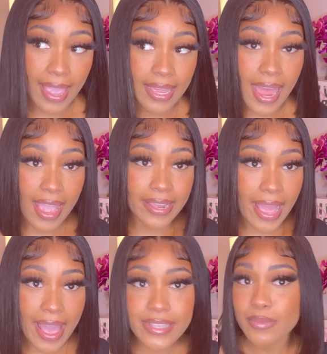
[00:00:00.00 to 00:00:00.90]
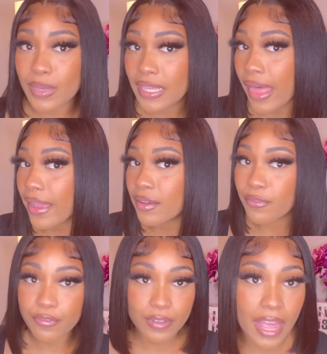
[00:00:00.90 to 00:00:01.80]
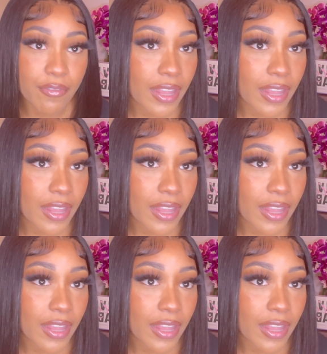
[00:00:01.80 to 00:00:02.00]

And it has me like flat.